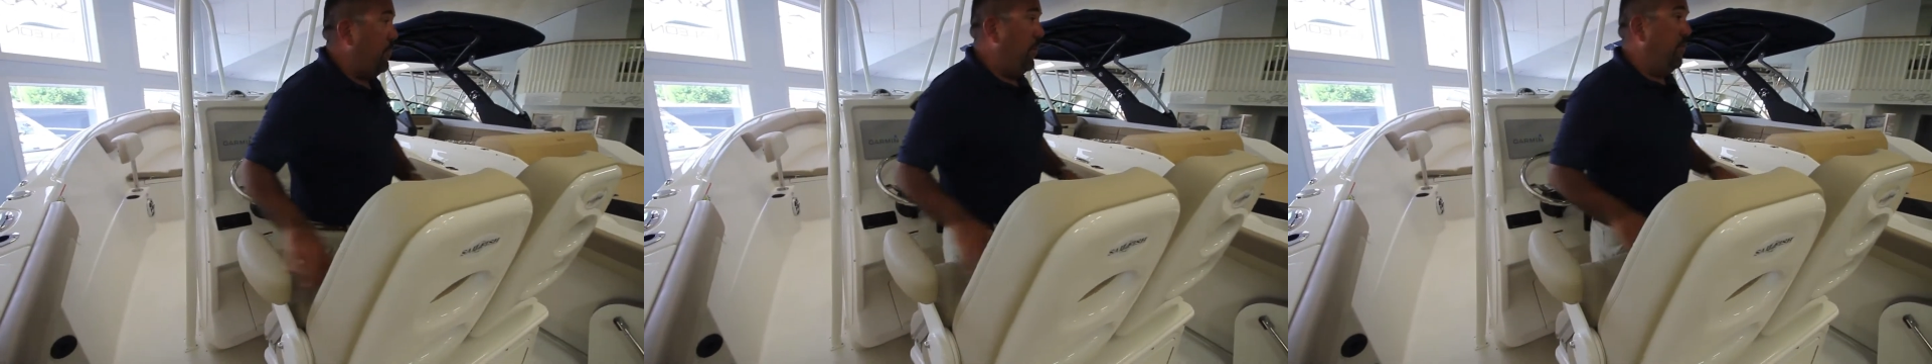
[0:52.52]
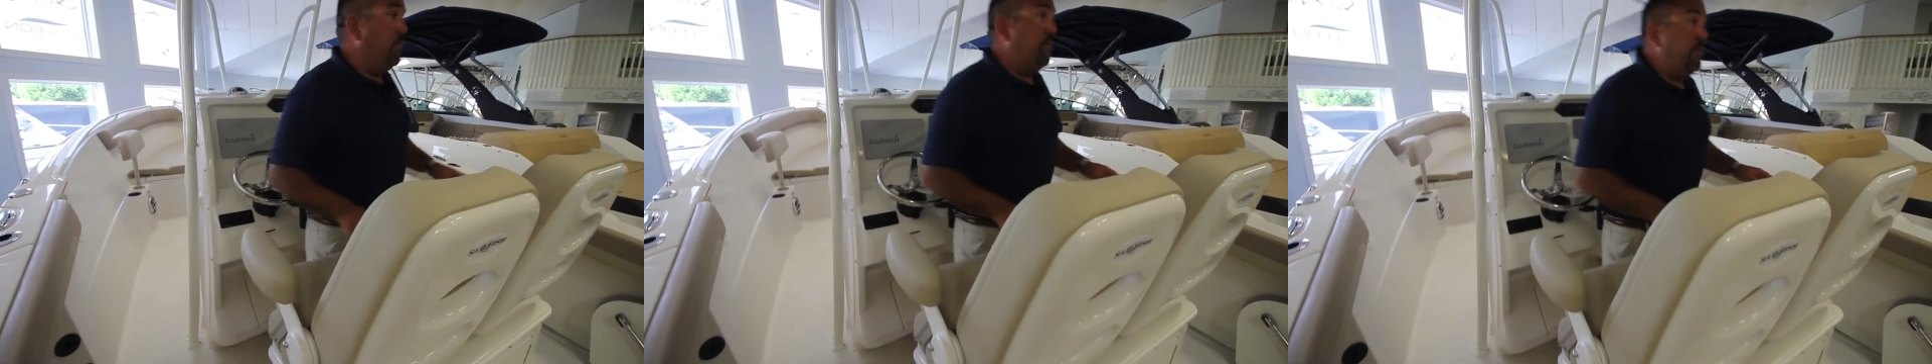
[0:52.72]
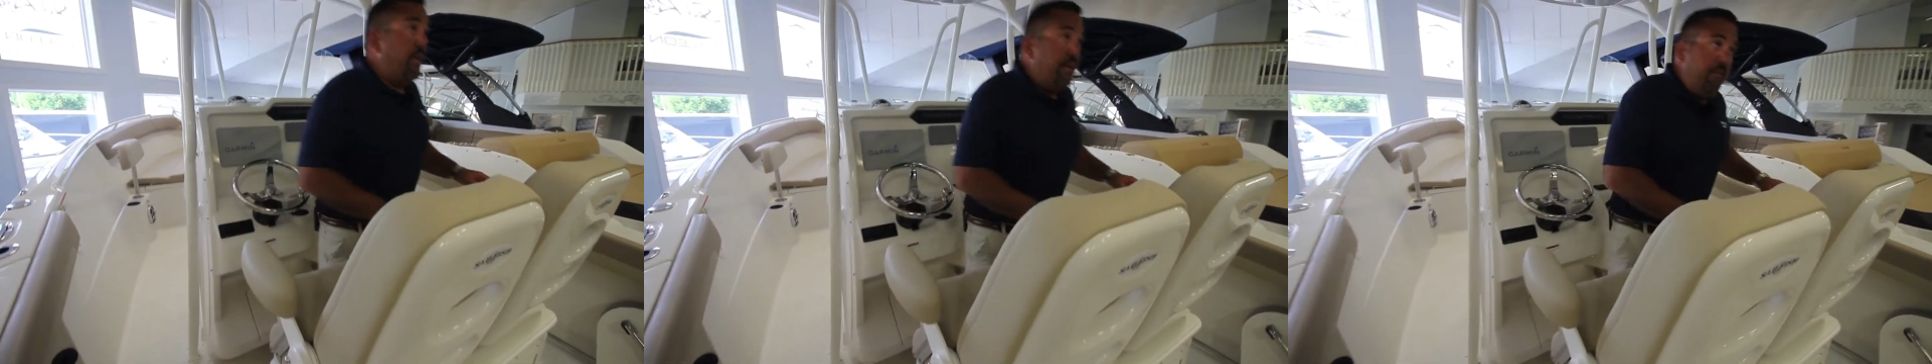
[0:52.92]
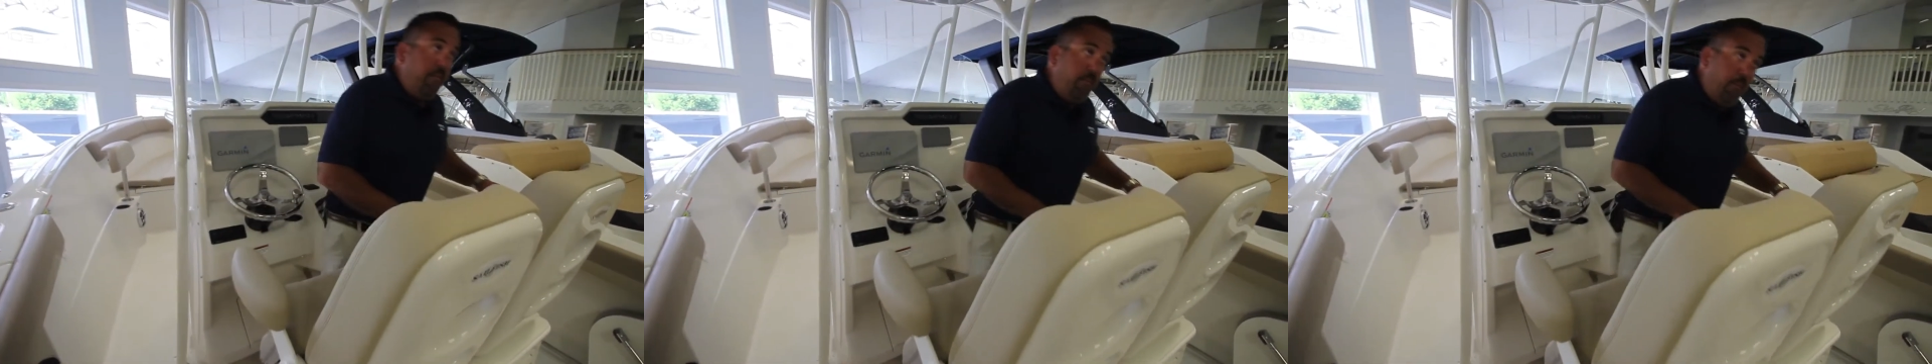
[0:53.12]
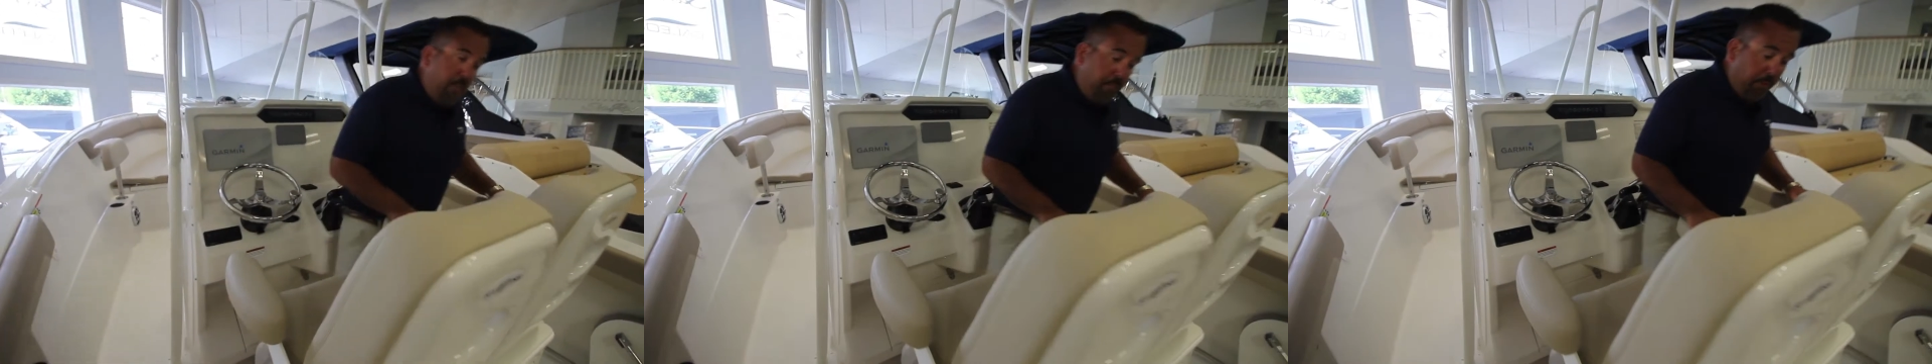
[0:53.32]
post that
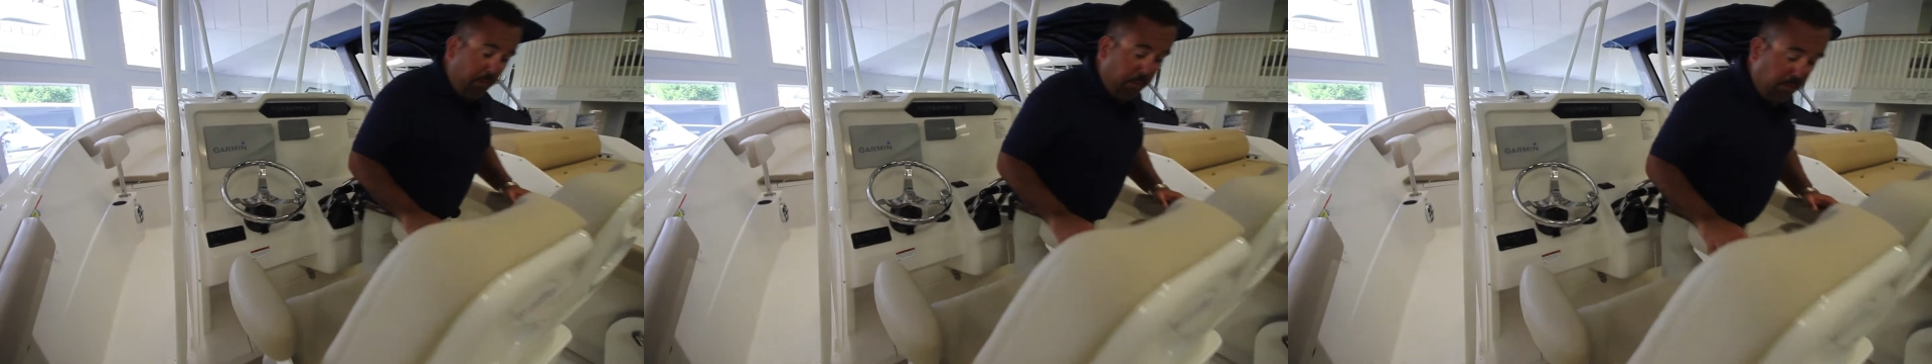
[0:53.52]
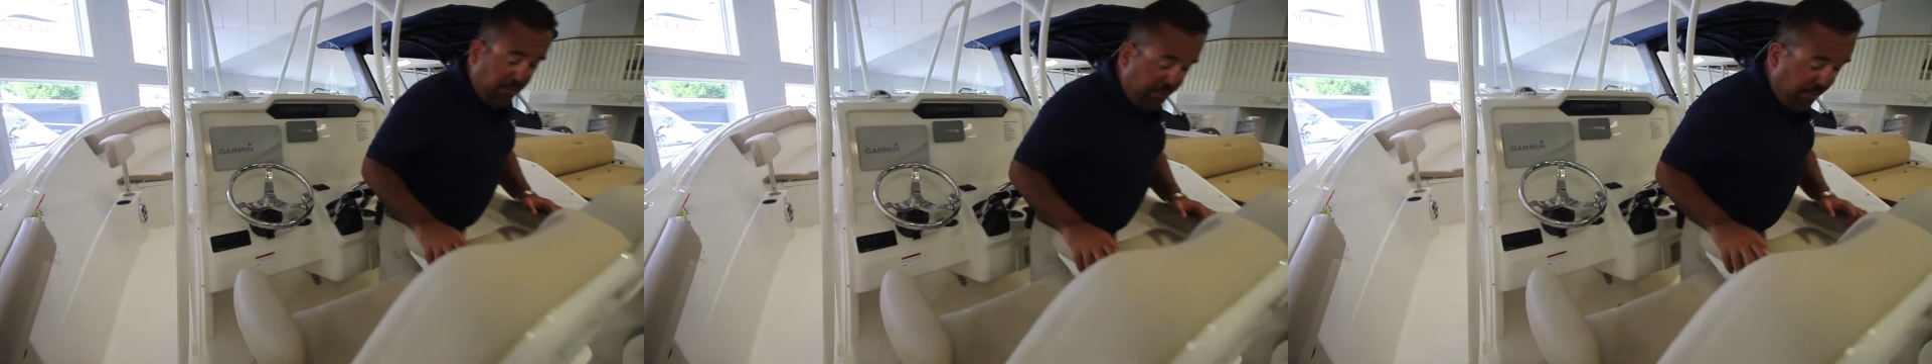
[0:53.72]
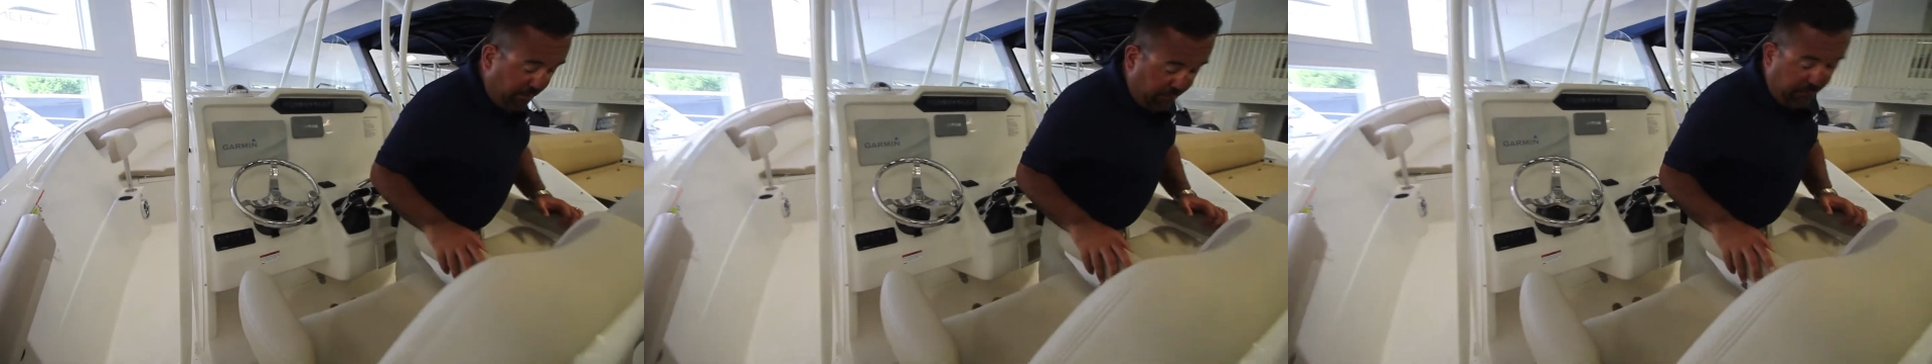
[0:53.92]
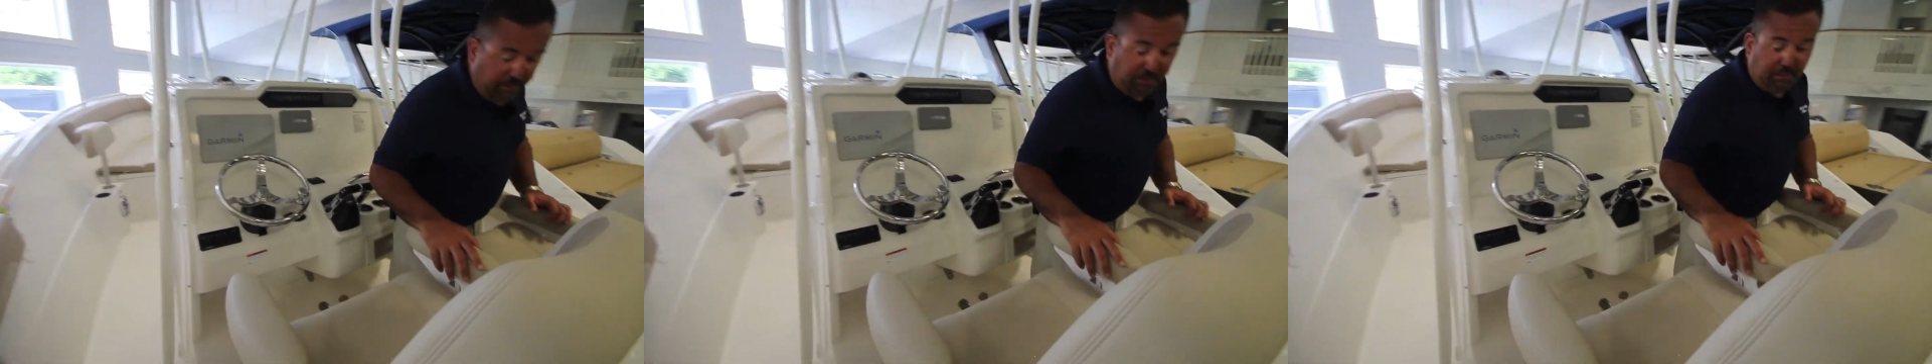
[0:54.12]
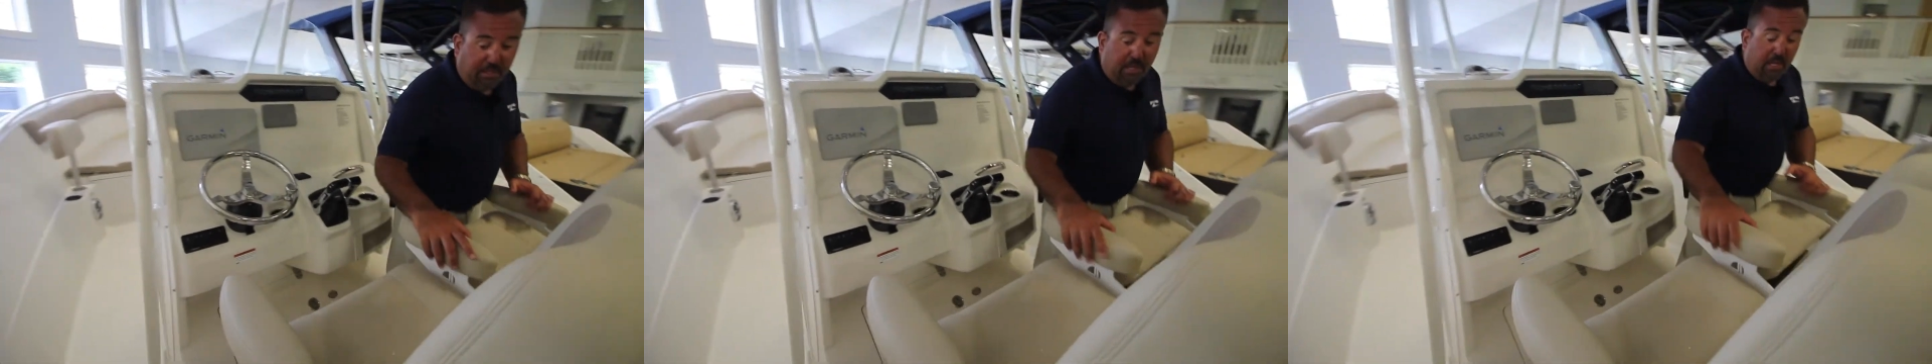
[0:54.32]
we build with Sailfish.
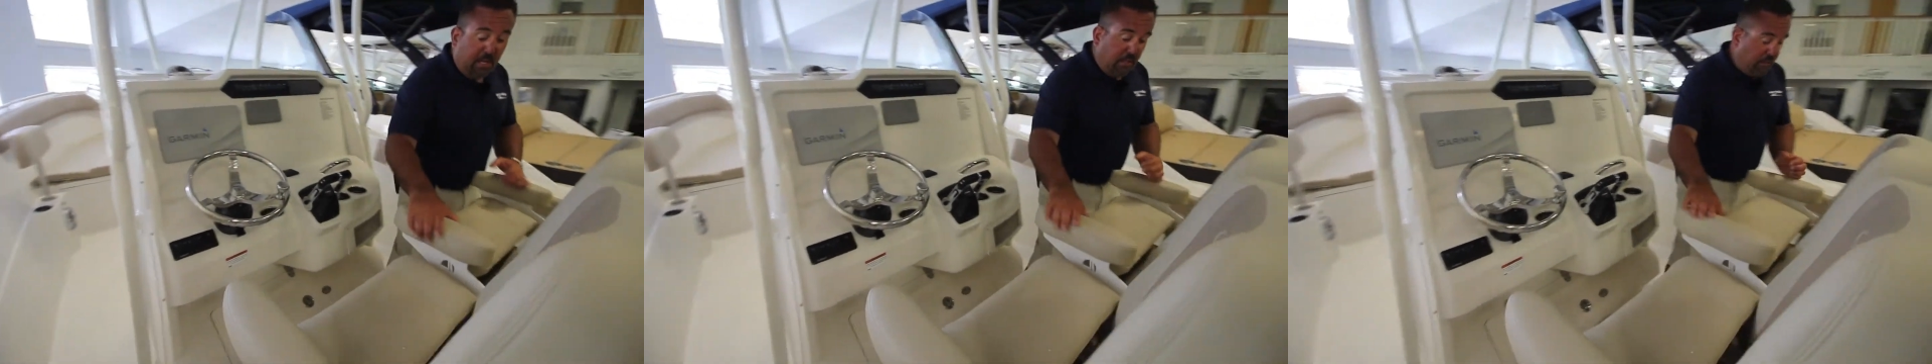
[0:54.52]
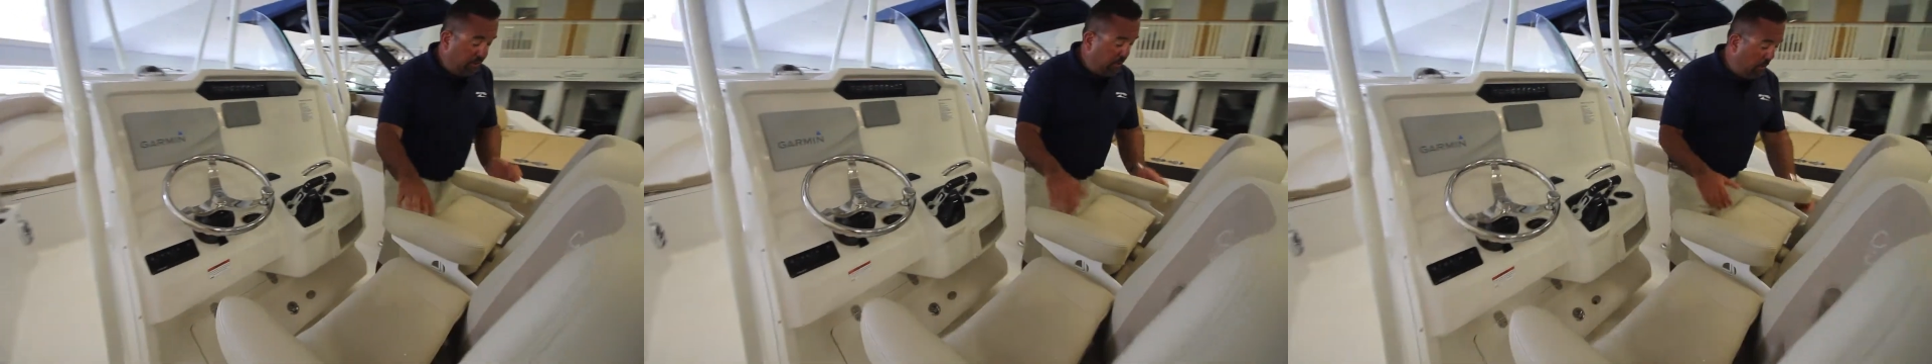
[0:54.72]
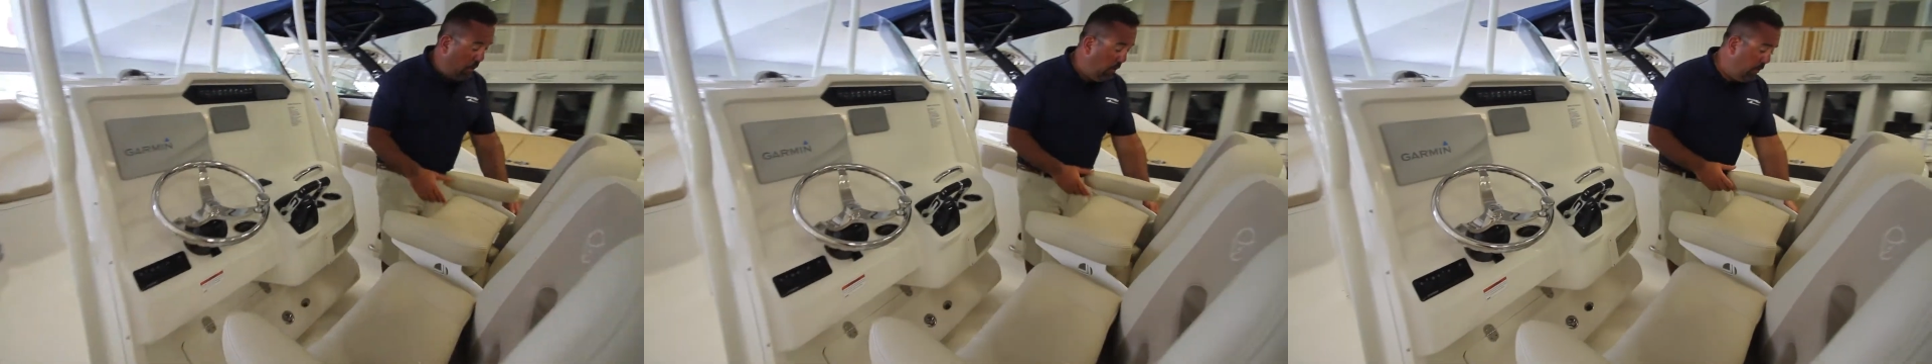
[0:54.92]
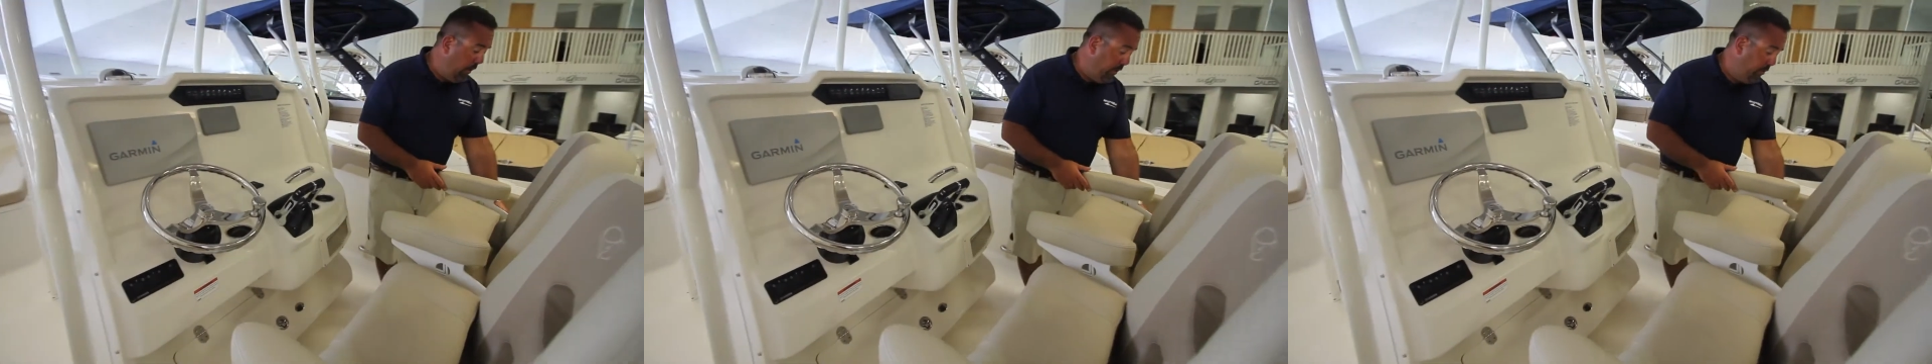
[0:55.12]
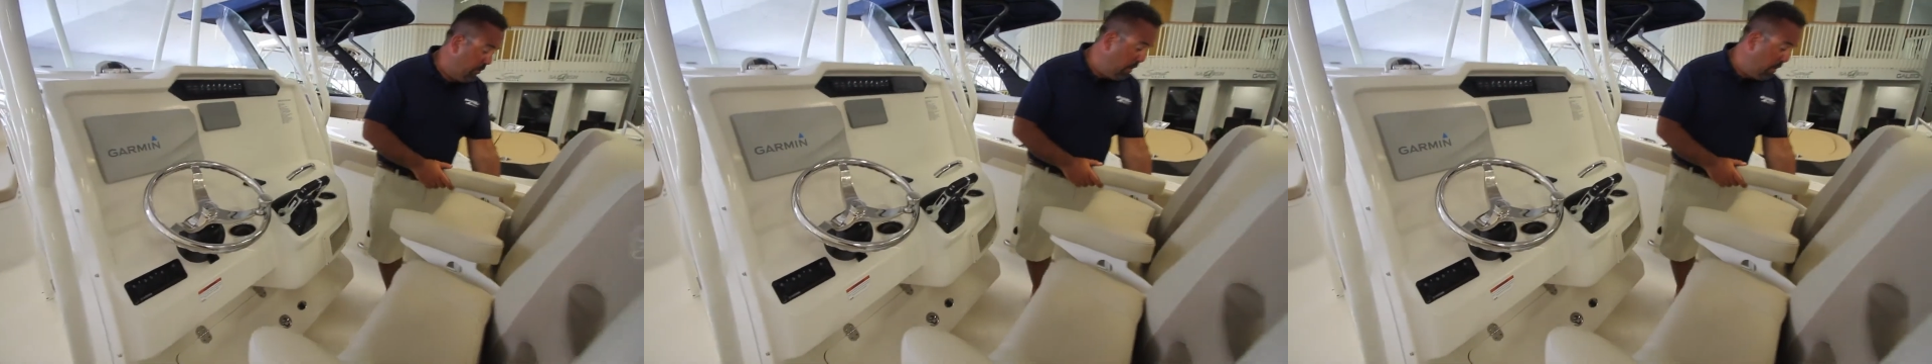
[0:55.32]
So all these